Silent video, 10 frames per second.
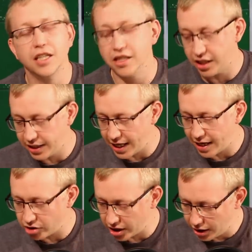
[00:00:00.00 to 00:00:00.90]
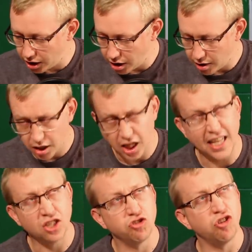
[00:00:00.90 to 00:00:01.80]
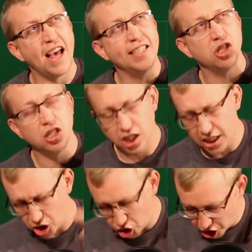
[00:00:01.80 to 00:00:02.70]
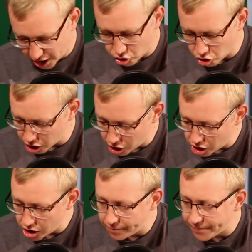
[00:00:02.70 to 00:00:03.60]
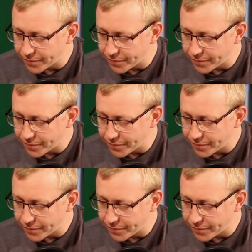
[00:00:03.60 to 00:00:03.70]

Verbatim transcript: And he's like, yeah. I was like, that's red. These are chicken nuggets.